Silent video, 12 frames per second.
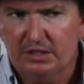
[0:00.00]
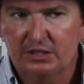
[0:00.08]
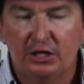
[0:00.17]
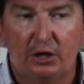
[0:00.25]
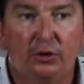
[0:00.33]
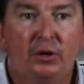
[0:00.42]

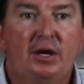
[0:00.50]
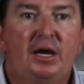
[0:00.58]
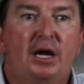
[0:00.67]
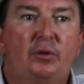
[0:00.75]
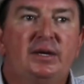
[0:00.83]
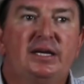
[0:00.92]
So
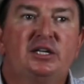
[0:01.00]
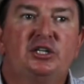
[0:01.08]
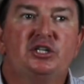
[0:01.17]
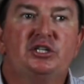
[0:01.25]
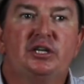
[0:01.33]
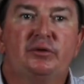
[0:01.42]
are we
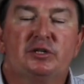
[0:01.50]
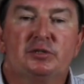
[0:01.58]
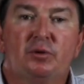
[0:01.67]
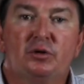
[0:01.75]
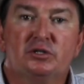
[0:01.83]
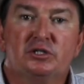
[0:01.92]
conditioning
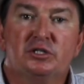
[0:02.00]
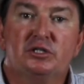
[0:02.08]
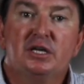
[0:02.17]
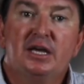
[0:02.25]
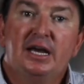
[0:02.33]
responses,